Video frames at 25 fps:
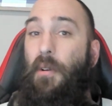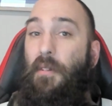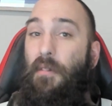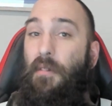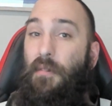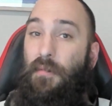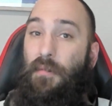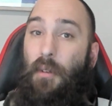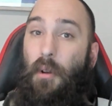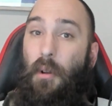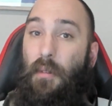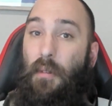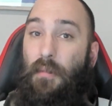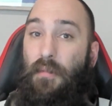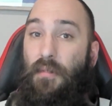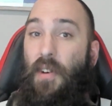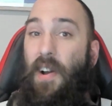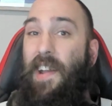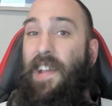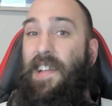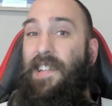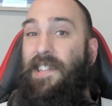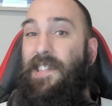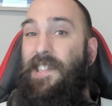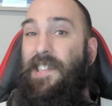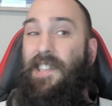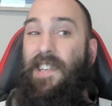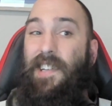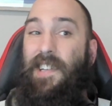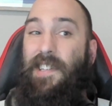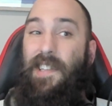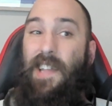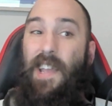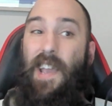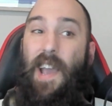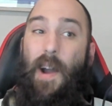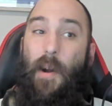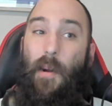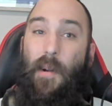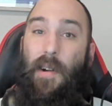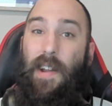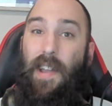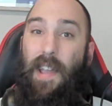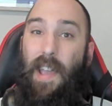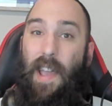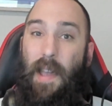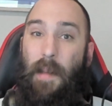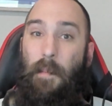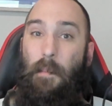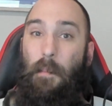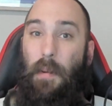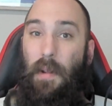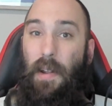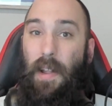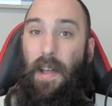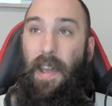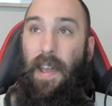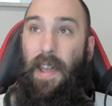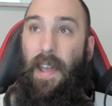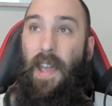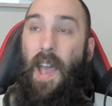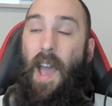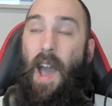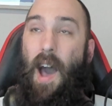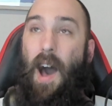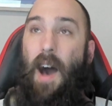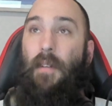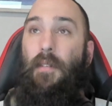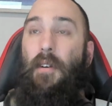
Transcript: to a full fucking 60-hour gameplay